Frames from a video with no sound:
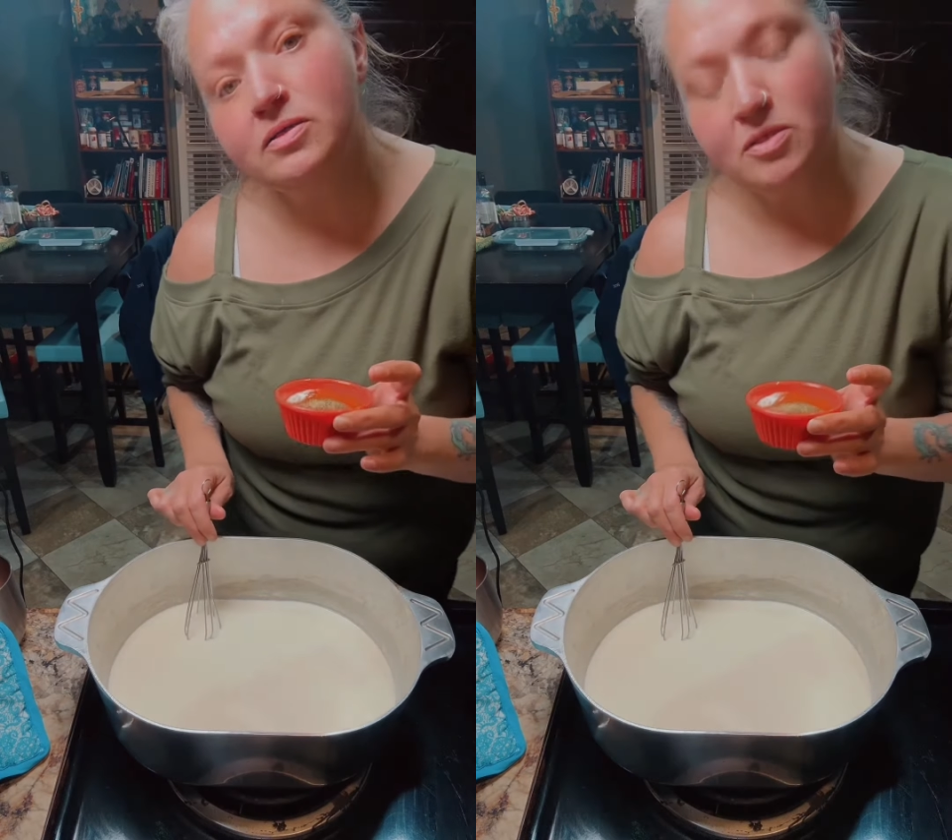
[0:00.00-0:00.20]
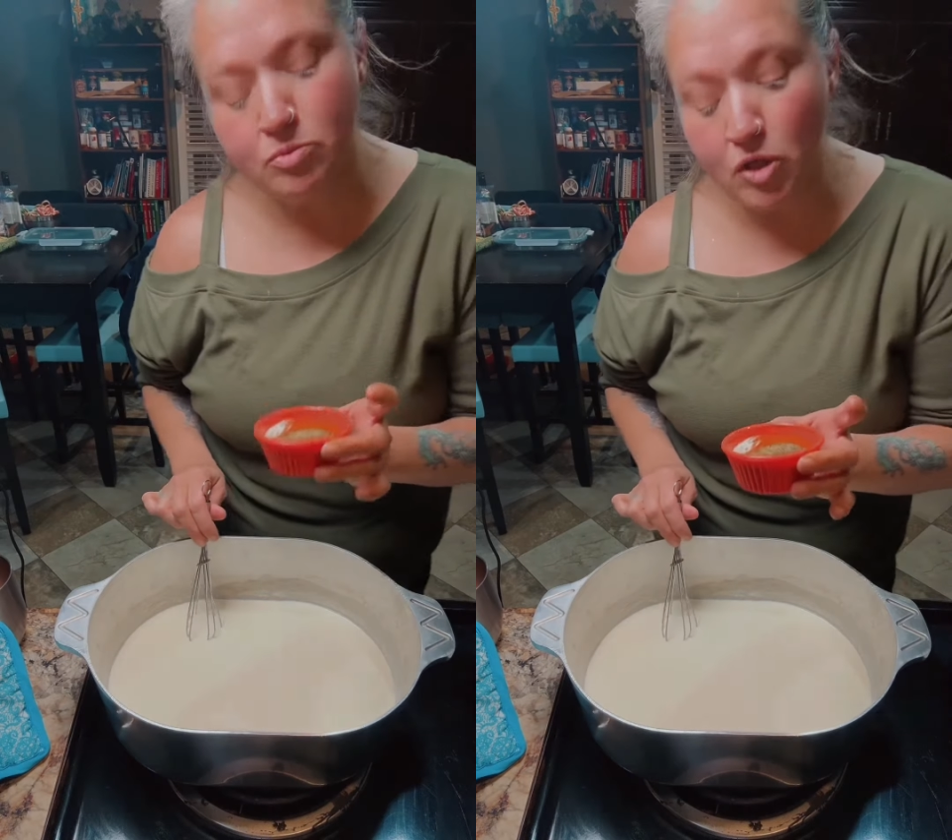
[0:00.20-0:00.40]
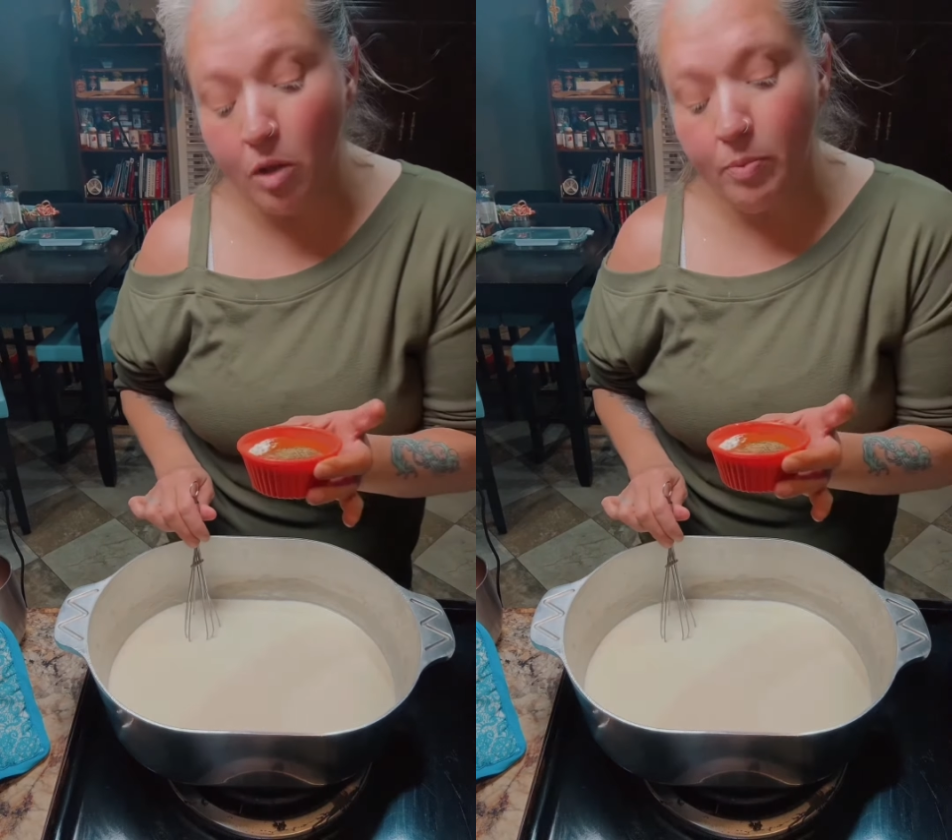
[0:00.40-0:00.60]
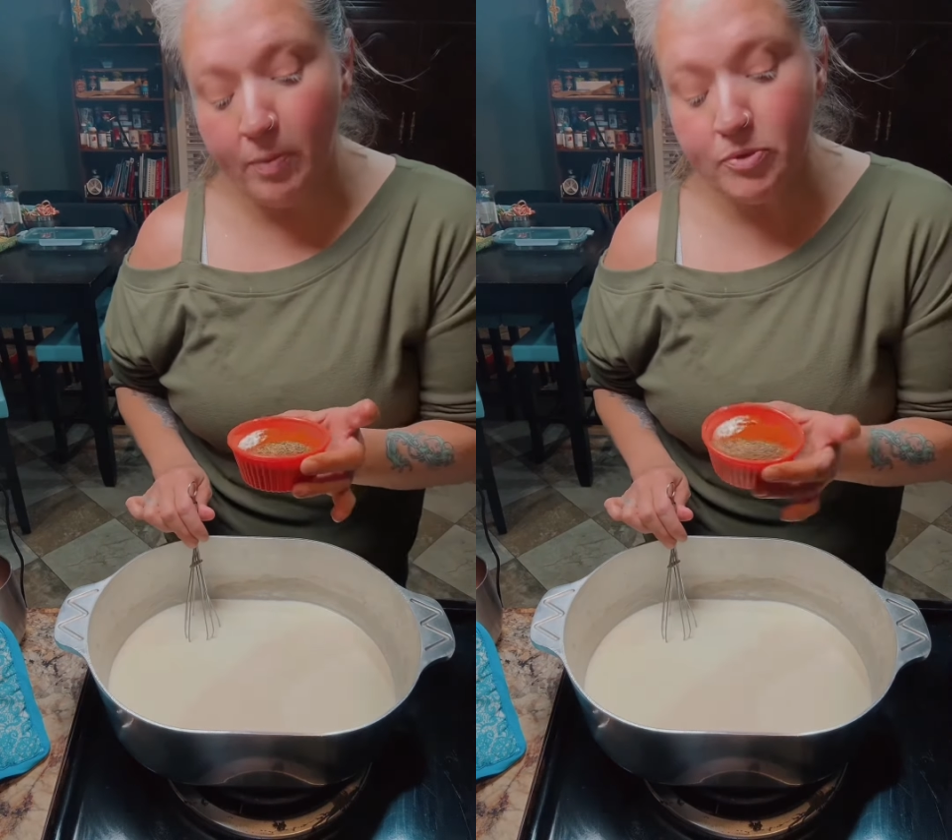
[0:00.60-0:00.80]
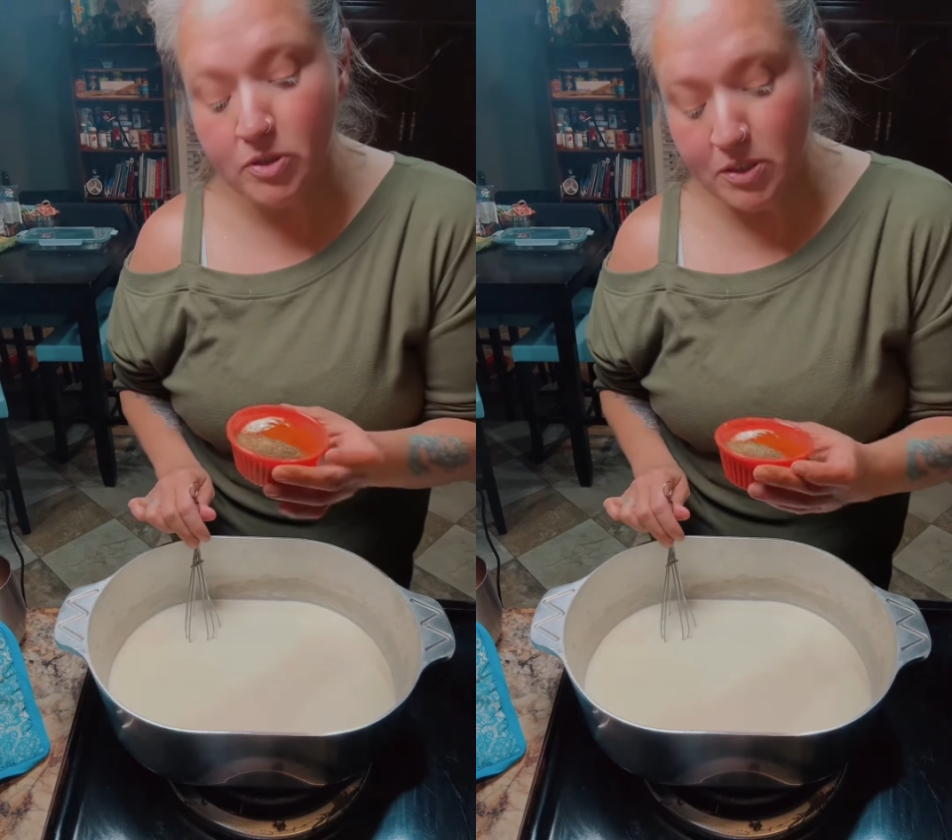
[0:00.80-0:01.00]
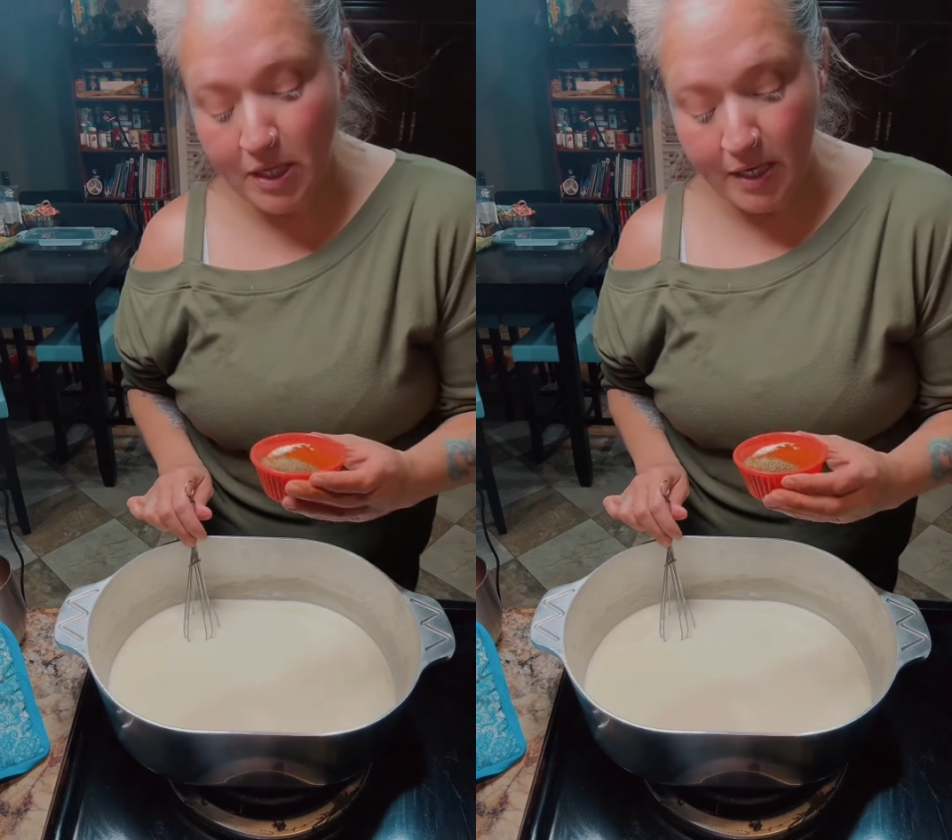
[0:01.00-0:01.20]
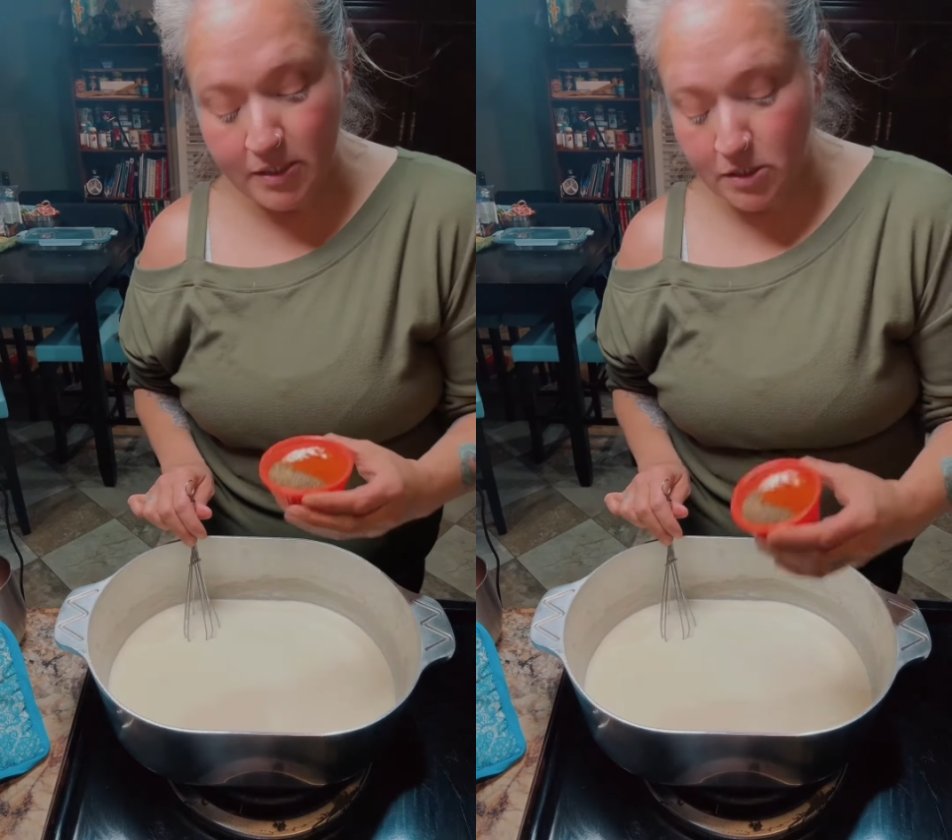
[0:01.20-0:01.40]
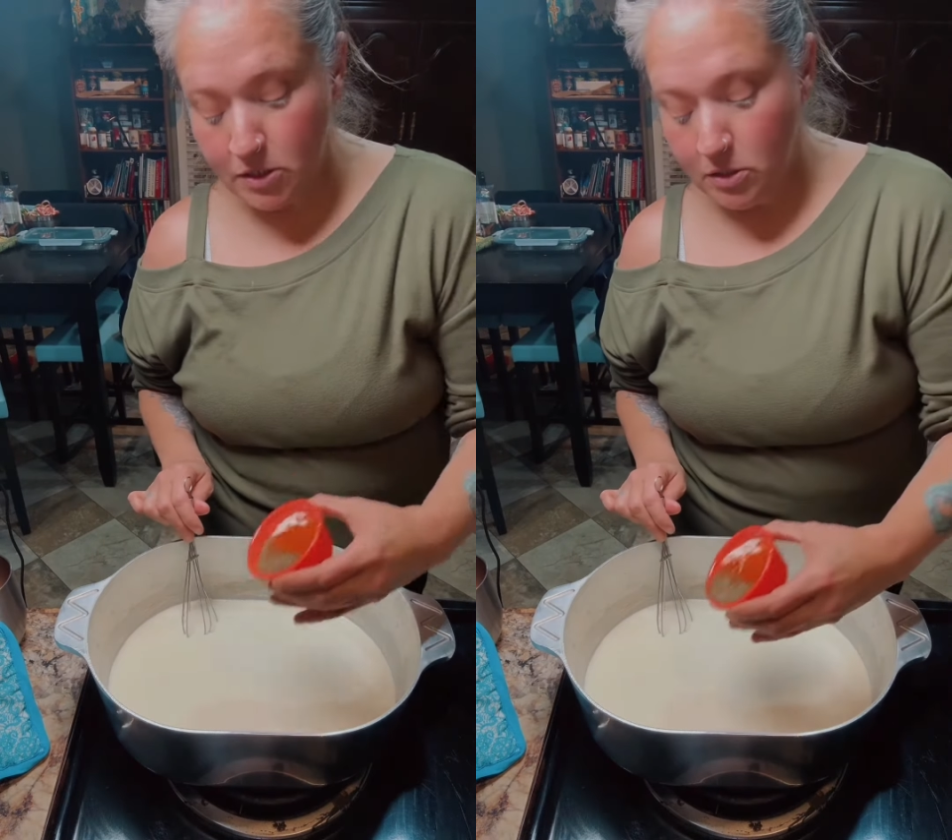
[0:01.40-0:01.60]
some salt and pepper to
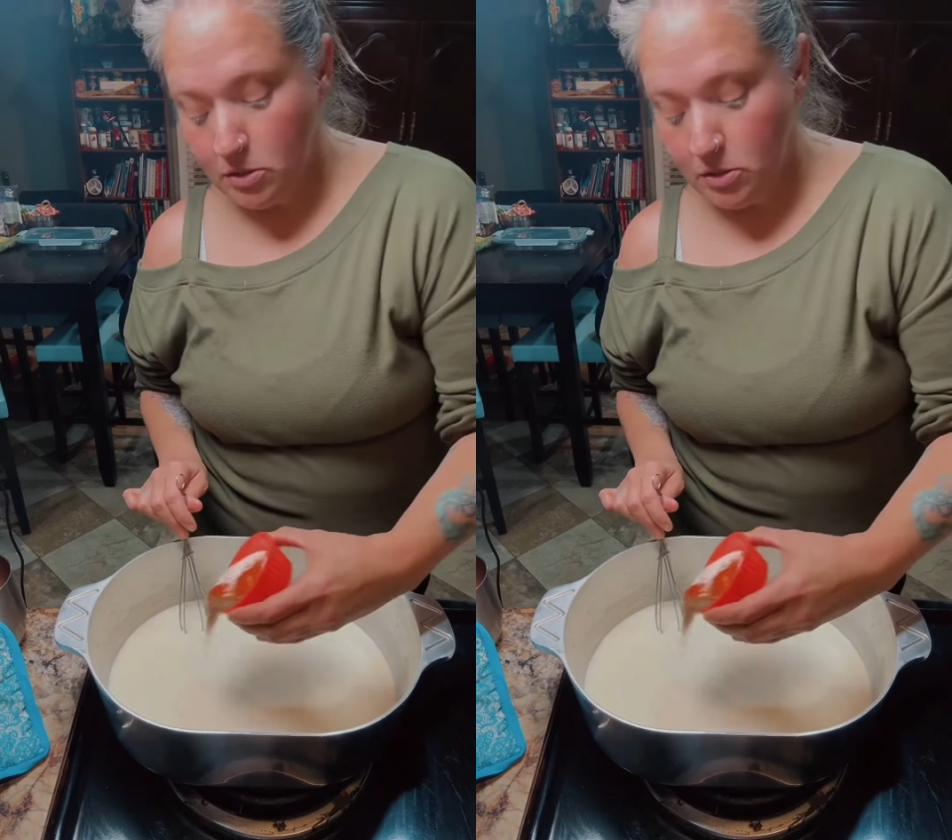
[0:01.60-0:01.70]
taste.